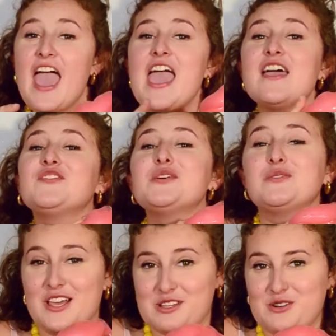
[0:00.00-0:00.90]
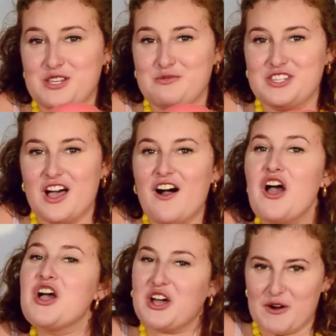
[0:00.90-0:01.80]
If you liked what you saw,
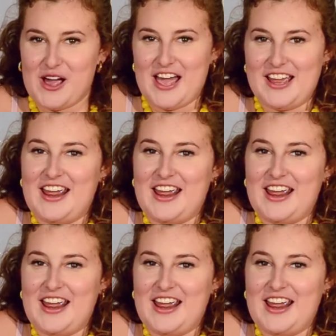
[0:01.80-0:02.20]
go ahead